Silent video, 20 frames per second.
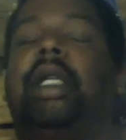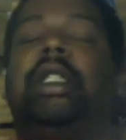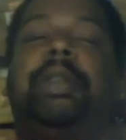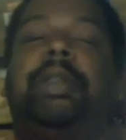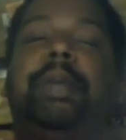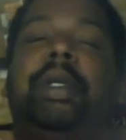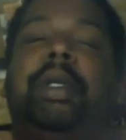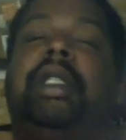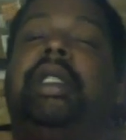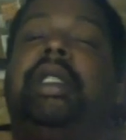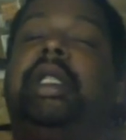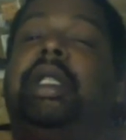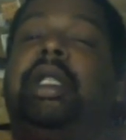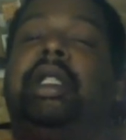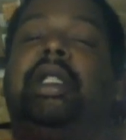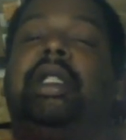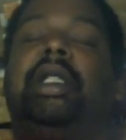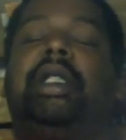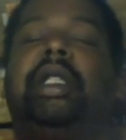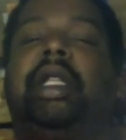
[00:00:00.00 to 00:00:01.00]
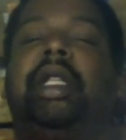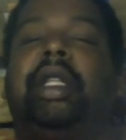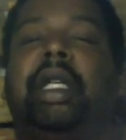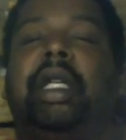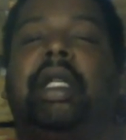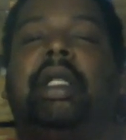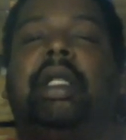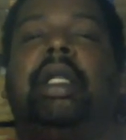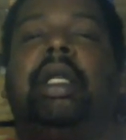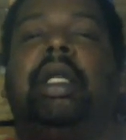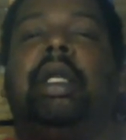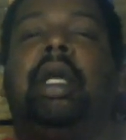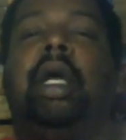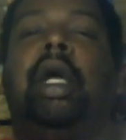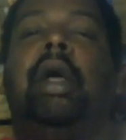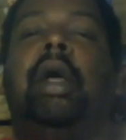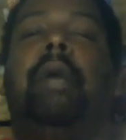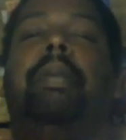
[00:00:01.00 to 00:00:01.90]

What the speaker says: conspiracy theorist to think that